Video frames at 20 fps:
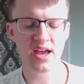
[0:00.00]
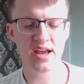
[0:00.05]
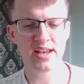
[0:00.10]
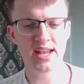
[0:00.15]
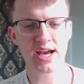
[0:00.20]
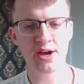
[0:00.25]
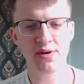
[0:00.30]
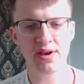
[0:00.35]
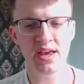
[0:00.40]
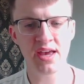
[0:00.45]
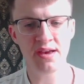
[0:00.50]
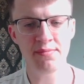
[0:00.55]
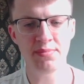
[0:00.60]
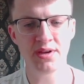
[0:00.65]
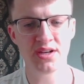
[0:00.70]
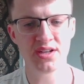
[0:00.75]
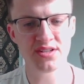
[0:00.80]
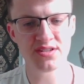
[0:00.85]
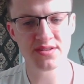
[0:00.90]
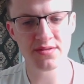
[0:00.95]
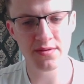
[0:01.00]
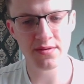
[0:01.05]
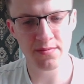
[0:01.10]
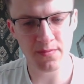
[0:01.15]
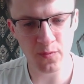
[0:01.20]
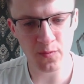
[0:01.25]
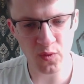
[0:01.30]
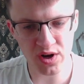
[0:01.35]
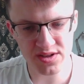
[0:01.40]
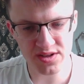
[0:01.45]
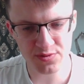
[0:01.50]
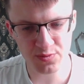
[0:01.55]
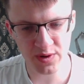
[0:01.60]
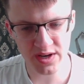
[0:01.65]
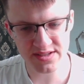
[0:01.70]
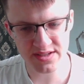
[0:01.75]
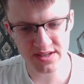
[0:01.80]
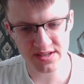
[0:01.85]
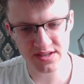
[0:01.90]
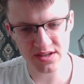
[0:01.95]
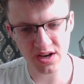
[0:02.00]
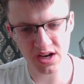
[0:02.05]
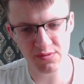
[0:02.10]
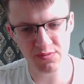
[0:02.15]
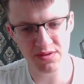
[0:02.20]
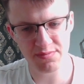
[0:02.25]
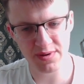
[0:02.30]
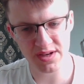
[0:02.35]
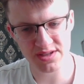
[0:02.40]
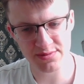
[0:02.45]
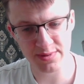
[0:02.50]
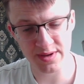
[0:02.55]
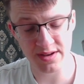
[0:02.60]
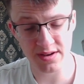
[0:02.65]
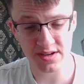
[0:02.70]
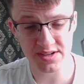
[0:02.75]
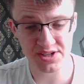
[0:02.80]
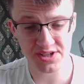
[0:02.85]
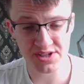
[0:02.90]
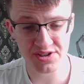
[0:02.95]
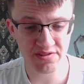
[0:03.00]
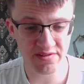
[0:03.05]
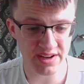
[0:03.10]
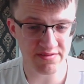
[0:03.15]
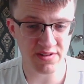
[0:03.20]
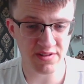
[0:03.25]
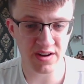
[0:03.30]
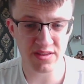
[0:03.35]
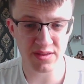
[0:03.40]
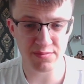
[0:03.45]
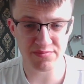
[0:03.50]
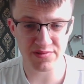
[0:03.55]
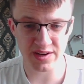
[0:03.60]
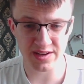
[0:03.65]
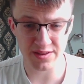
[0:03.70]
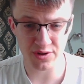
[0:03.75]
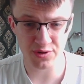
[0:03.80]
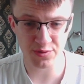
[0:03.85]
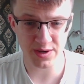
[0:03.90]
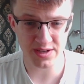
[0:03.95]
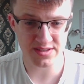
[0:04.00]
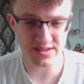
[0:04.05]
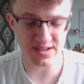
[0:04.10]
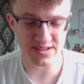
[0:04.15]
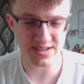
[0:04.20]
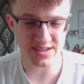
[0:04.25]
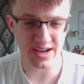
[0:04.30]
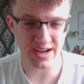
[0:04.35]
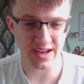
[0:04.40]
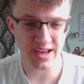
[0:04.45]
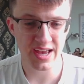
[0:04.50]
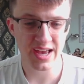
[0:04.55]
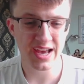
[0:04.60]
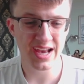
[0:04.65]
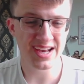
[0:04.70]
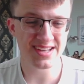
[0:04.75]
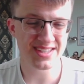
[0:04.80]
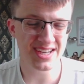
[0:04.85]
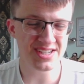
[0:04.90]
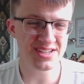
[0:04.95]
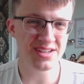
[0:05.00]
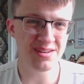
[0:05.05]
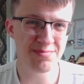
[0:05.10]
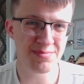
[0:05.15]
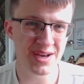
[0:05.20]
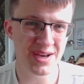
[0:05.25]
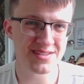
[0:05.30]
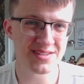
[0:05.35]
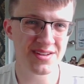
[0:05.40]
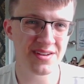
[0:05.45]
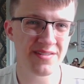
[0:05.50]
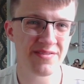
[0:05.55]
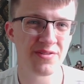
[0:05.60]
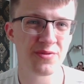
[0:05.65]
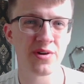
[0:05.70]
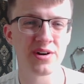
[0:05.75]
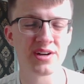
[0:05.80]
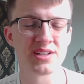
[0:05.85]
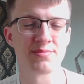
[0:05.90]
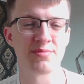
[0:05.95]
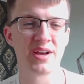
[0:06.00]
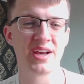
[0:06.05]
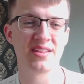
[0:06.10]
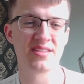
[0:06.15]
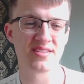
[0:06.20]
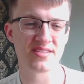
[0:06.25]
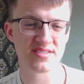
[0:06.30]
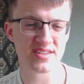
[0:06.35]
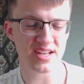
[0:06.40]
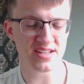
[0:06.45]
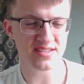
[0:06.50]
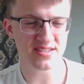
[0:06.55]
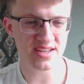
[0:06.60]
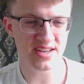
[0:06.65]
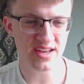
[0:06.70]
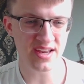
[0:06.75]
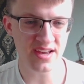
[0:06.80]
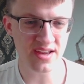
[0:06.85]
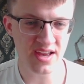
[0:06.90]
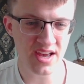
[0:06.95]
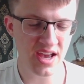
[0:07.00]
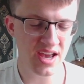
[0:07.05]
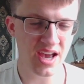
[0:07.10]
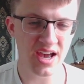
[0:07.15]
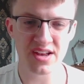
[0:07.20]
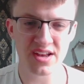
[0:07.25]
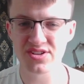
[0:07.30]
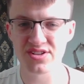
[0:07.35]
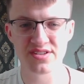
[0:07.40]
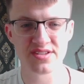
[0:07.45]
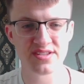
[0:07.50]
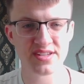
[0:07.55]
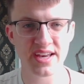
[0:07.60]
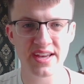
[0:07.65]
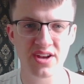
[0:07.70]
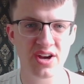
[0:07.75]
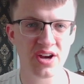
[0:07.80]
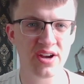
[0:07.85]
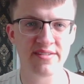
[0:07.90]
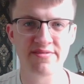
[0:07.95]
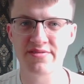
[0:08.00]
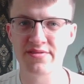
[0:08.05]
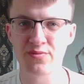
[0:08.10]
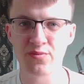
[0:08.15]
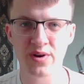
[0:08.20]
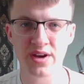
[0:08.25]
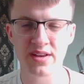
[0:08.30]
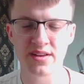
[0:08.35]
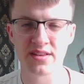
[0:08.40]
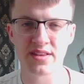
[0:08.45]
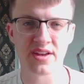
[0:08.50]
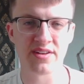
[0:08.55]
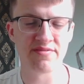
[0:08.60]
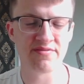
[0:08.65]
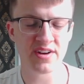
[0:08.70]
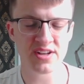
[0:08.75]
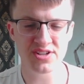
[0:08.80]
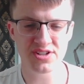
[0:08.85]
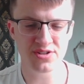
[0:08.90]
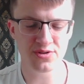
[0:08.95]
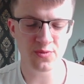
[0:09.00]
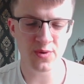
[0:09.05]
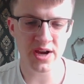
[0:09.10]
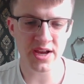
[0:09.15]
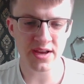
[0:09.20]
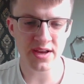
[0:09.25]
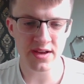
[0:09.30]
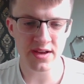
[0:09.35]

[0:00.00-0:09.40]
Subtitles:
Now here, because white's wasted time with bishop h3 rather than bringing the queen to the attack, it's actually better for white's playing the centre here and just take over and win in the conventional way,